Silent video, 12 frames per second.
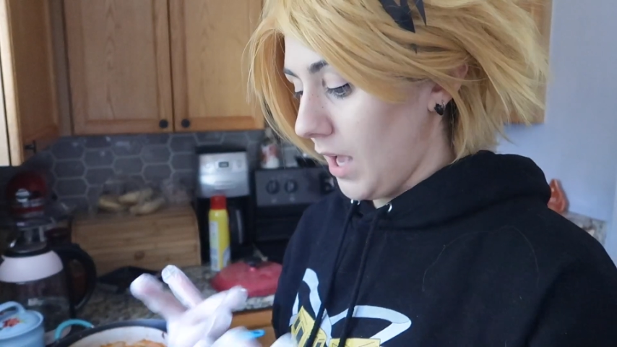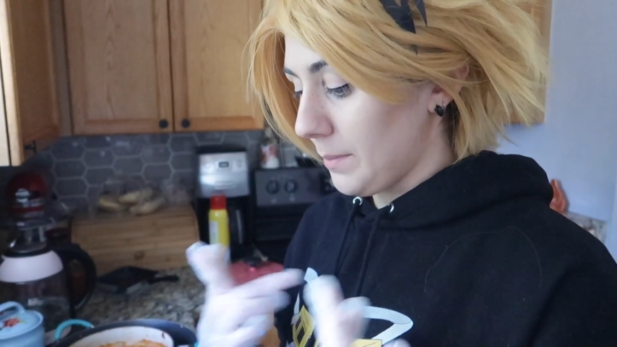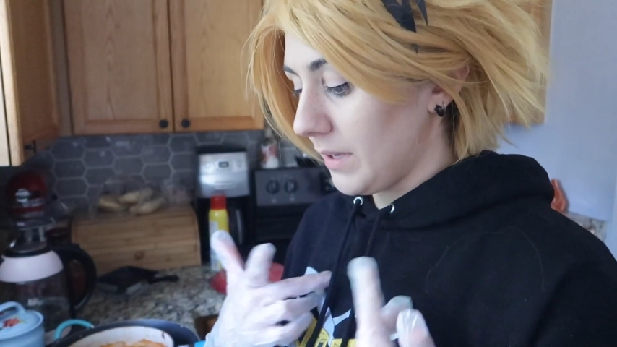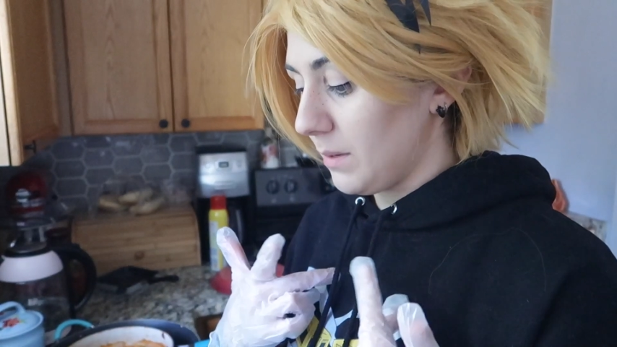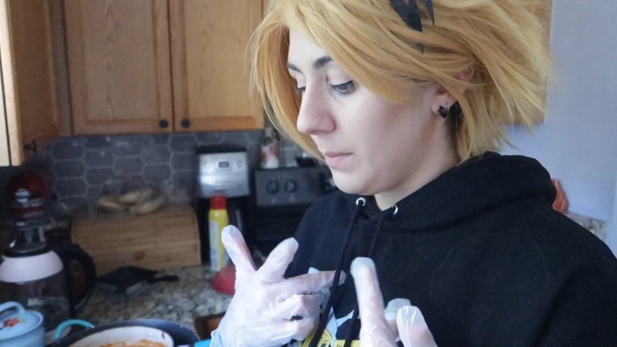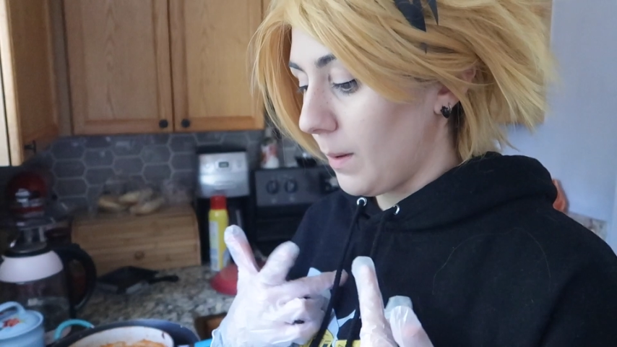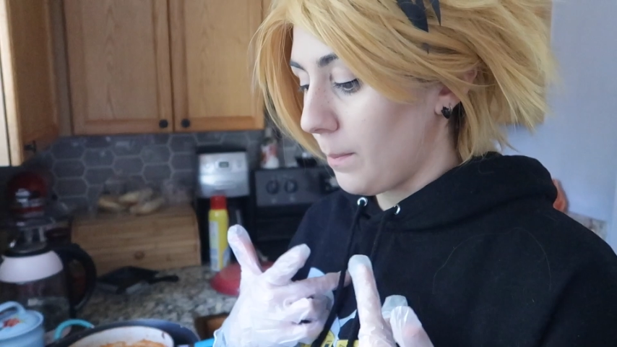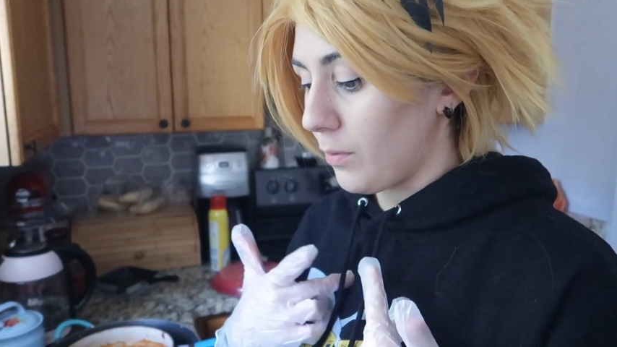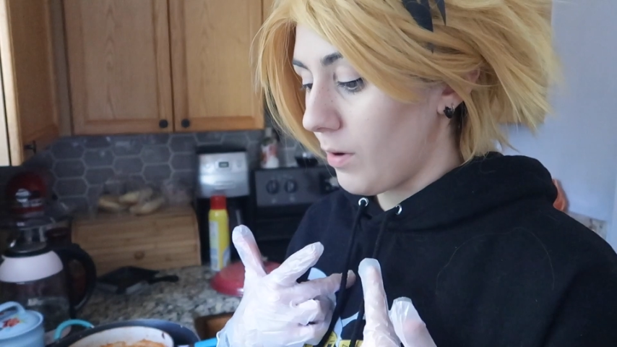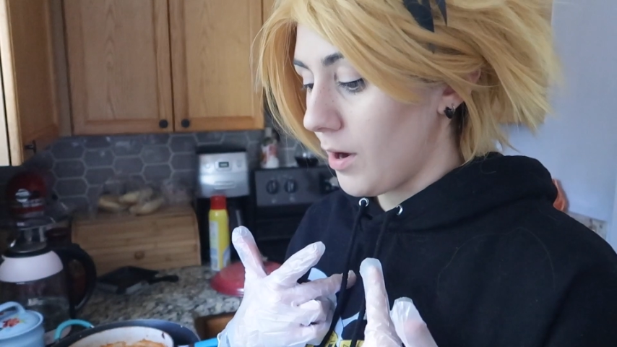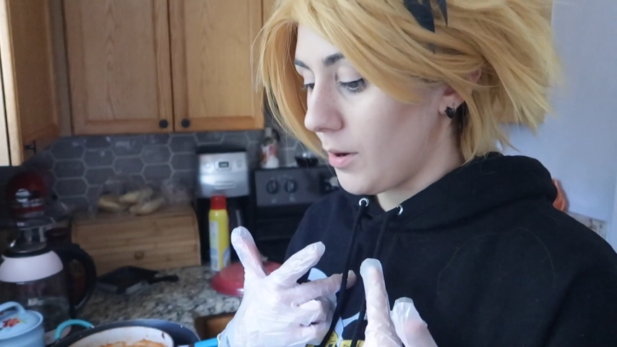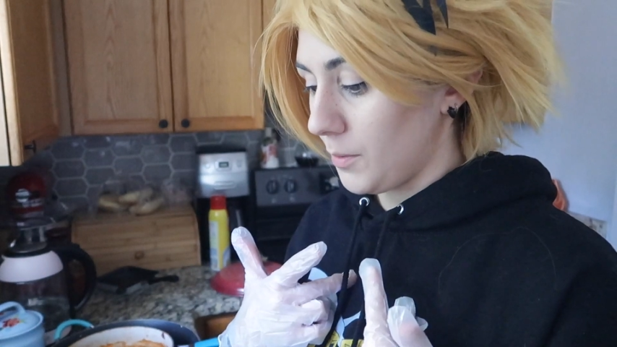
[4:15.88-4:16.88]
I'm gonna be a
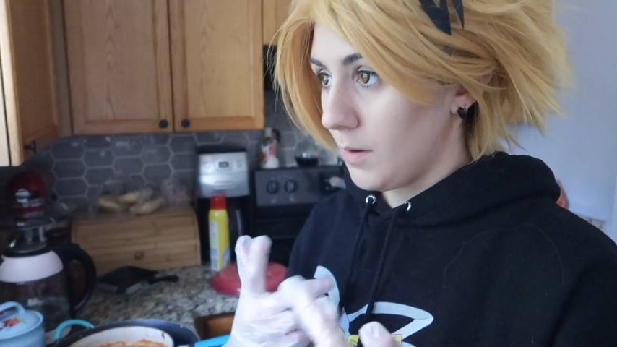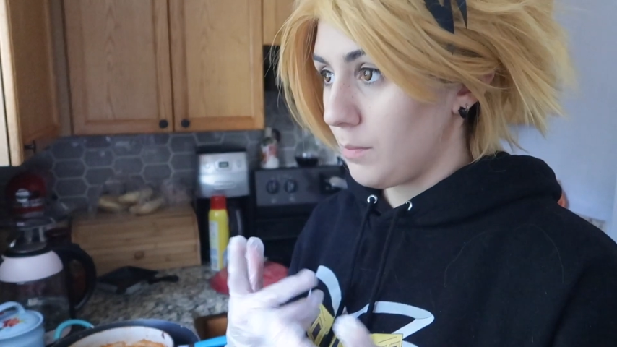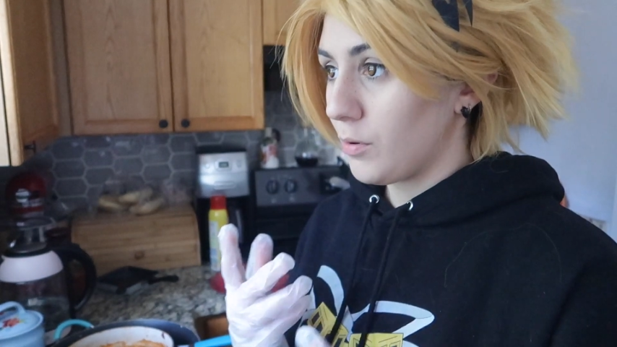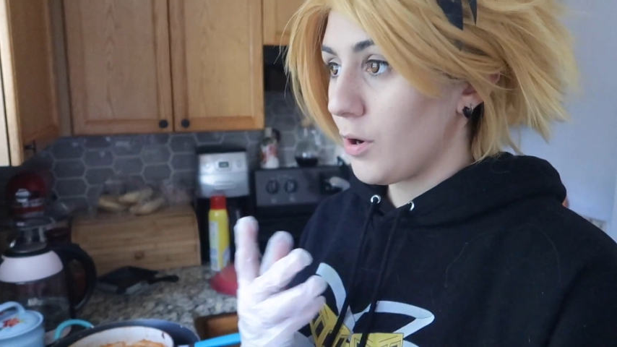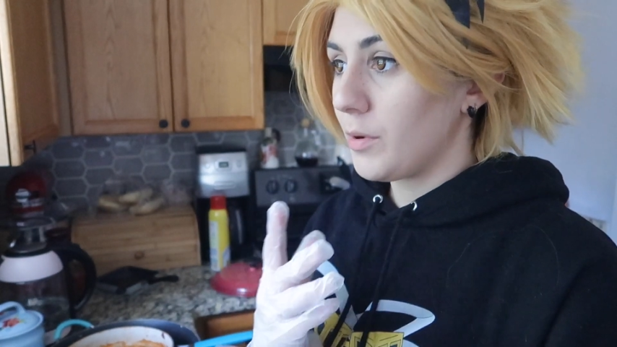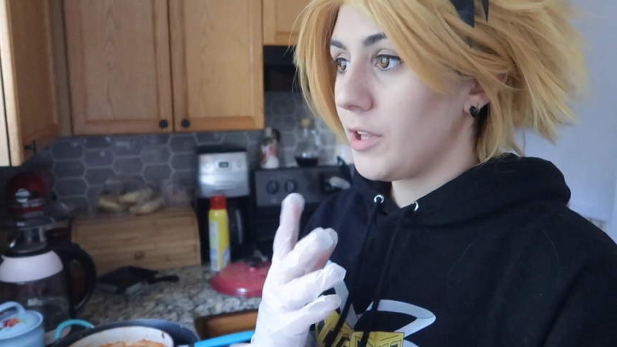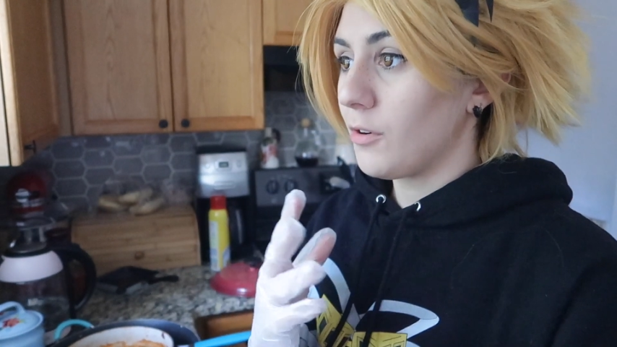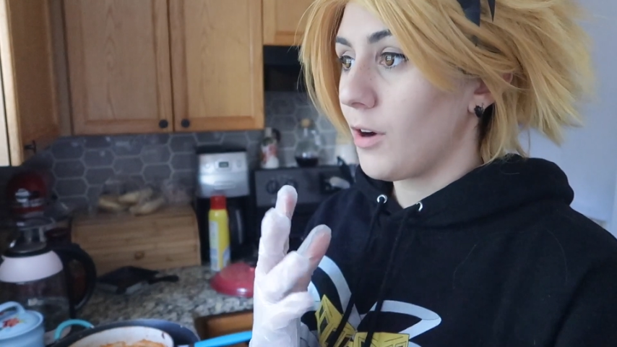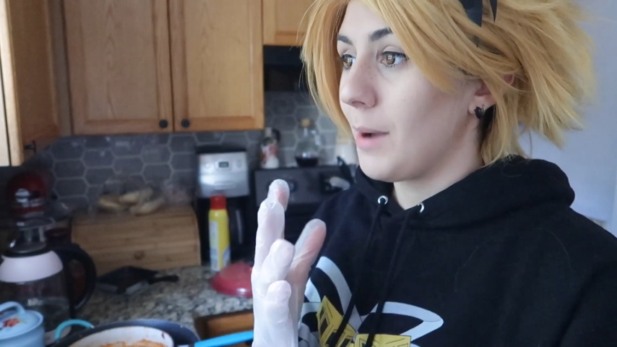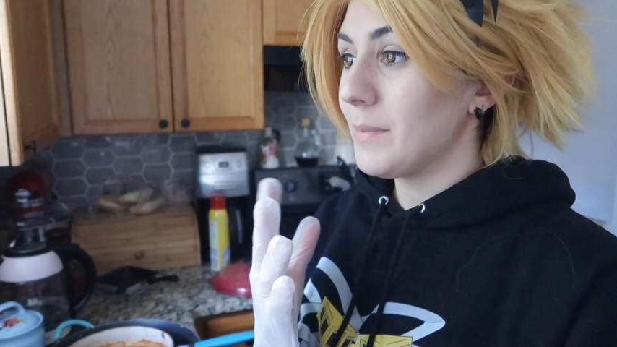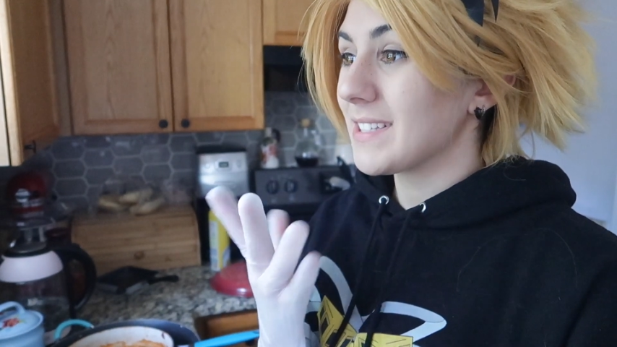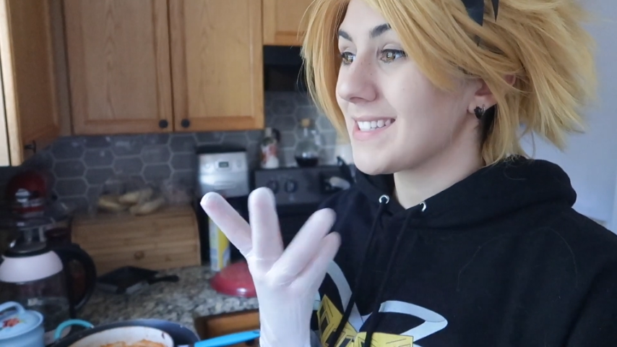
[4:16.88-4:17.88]
pro. A pro hero.
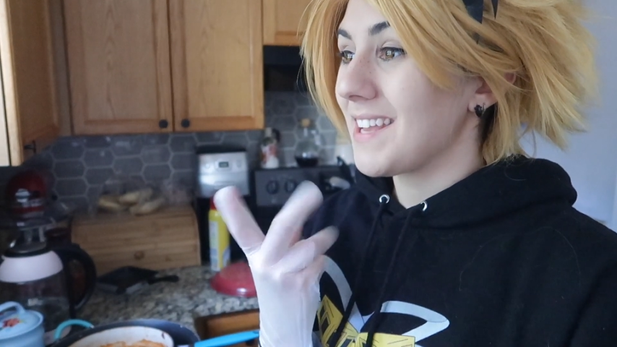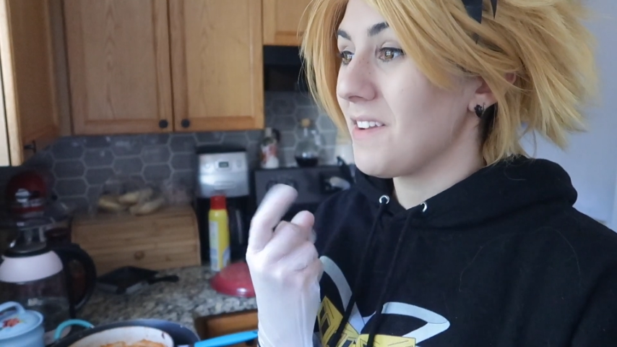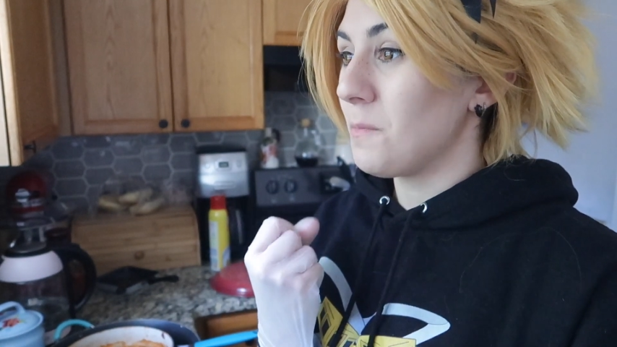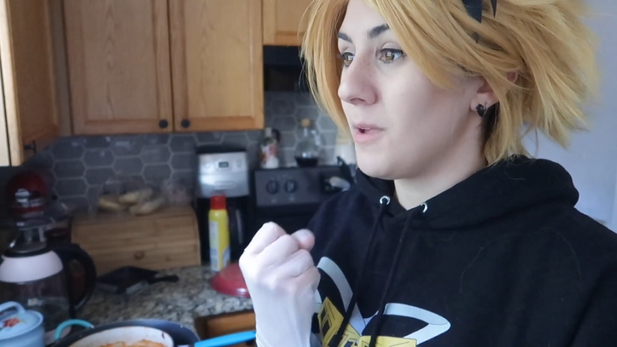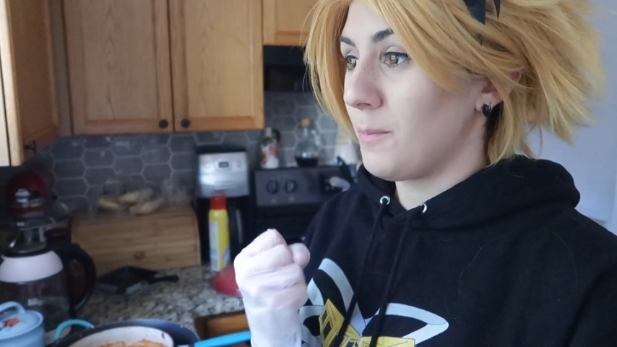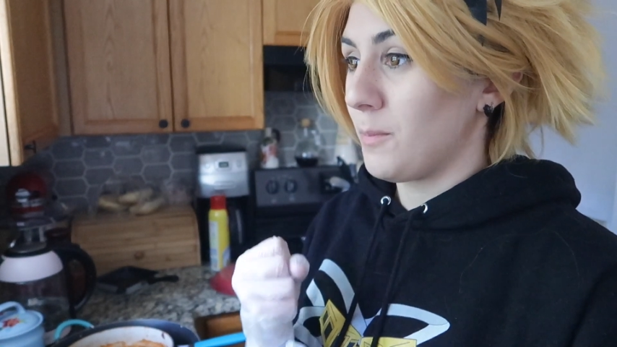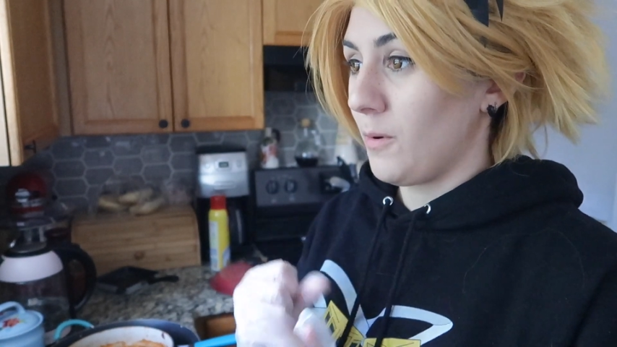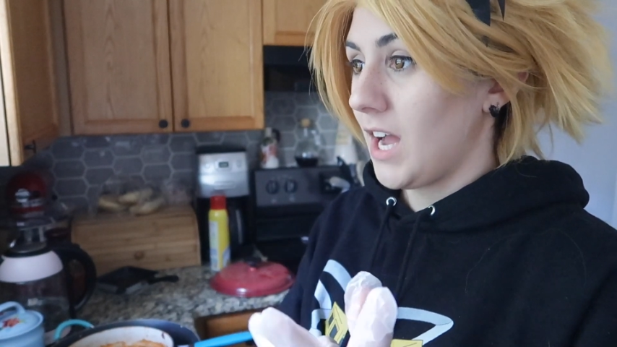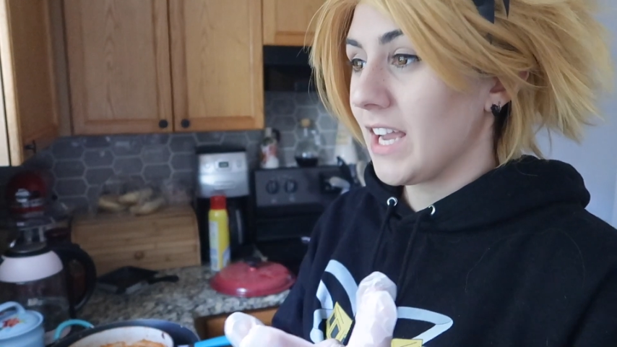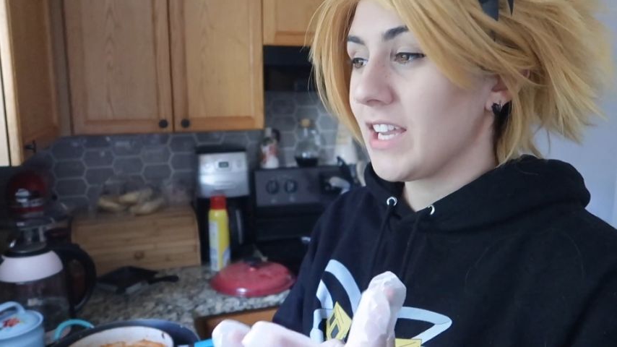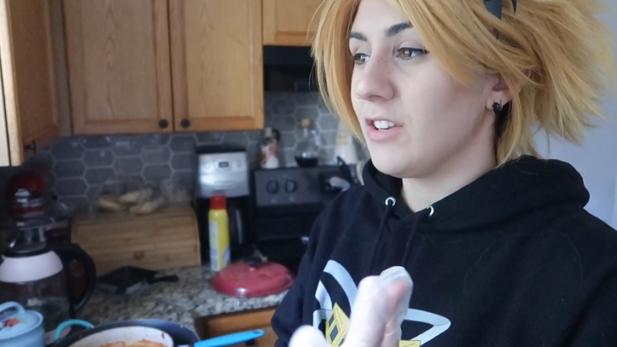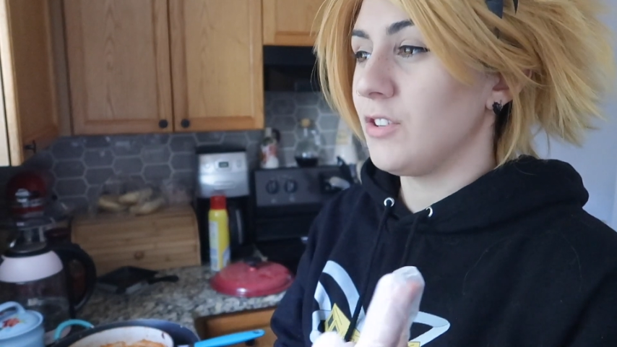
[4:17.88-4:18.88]
I'm gonna save people.
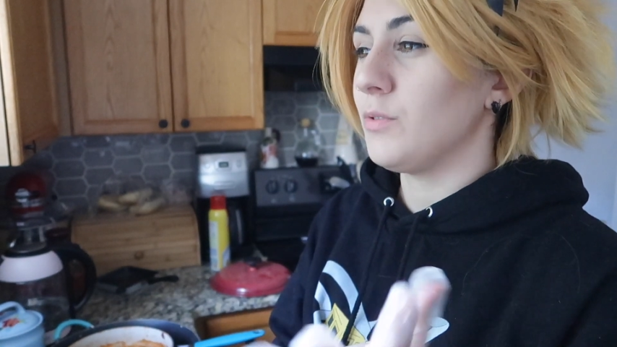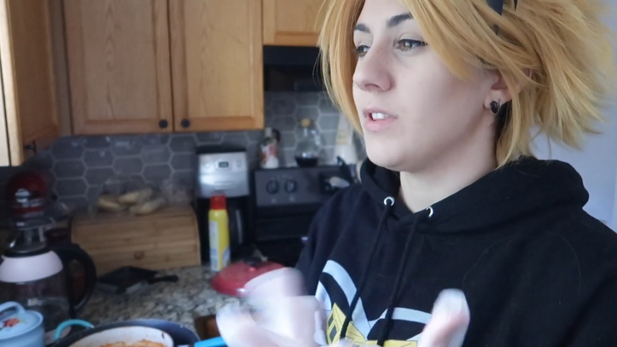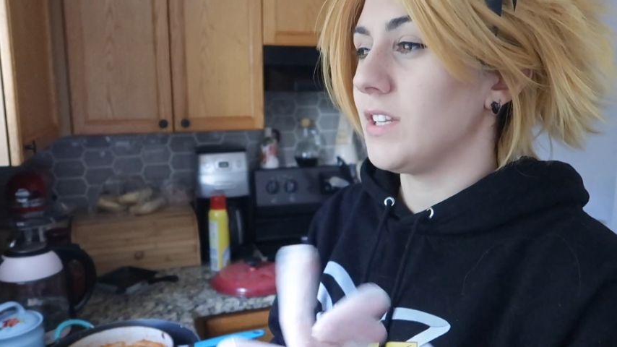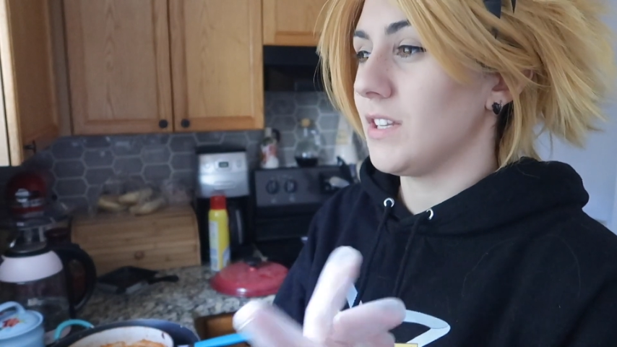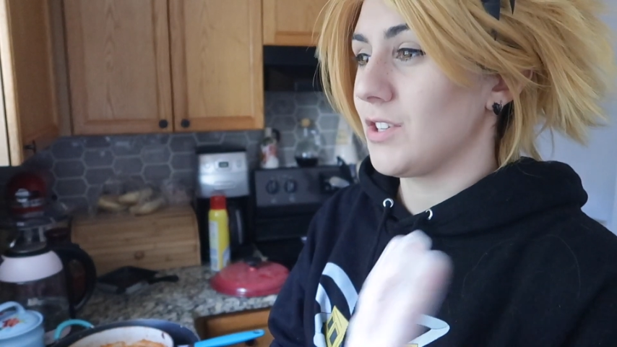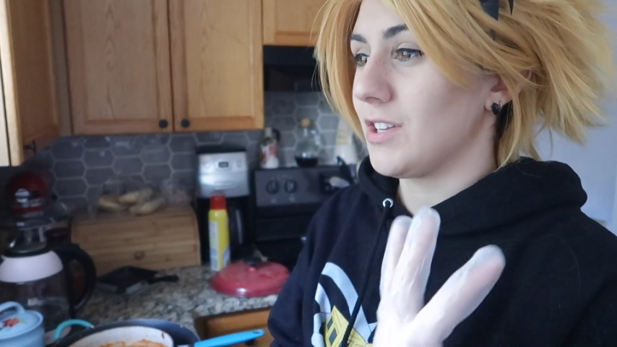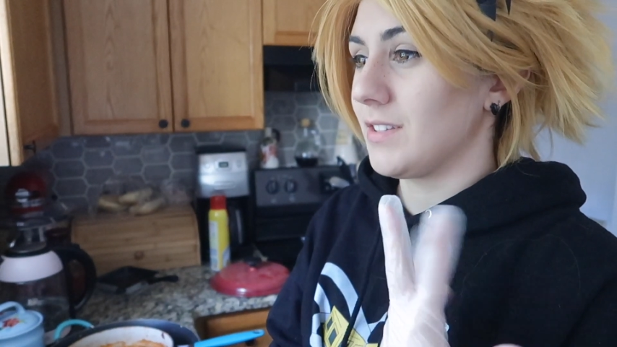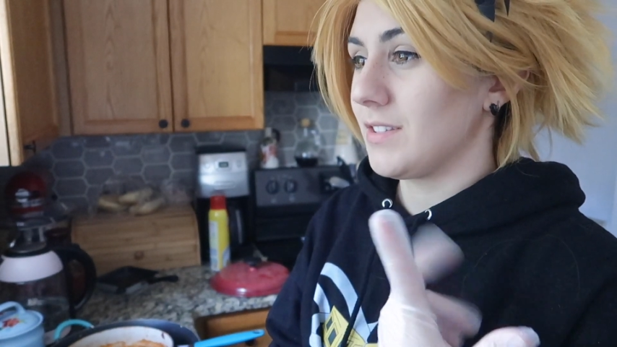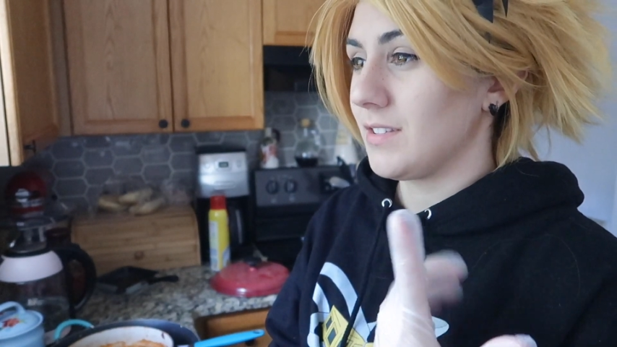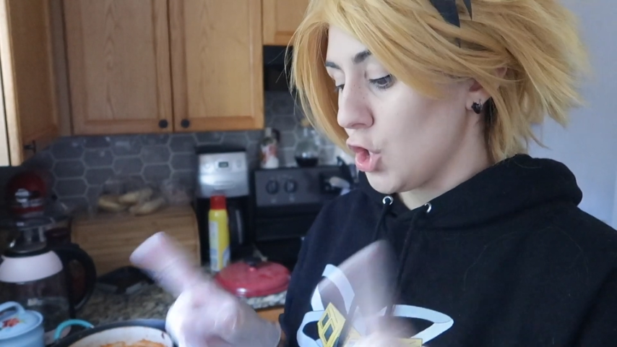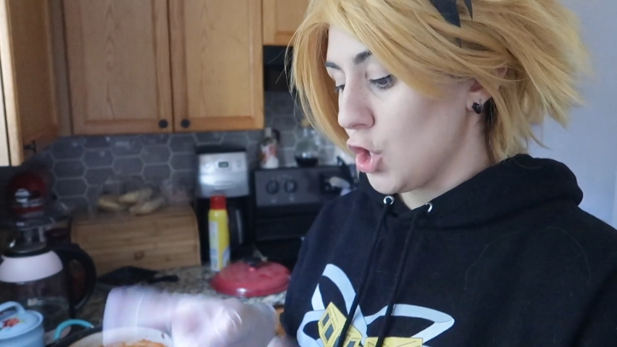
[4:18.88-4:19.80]
I can do the dishes.